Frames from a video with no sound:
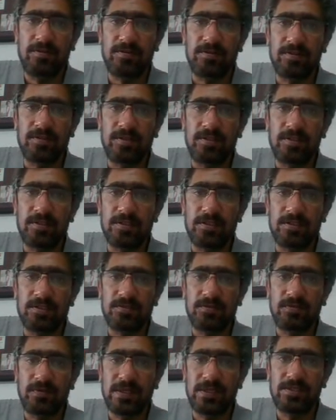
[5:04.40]
So this
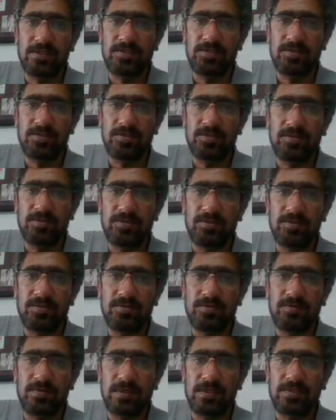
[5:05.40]
is 1,
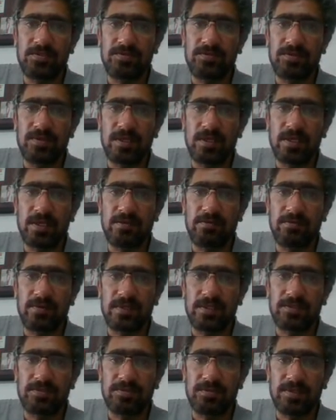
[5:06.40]
2, 1, 2, 9,
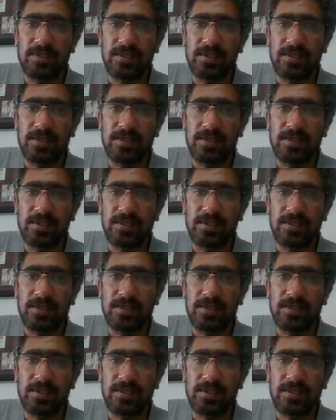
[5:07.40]
1, 2.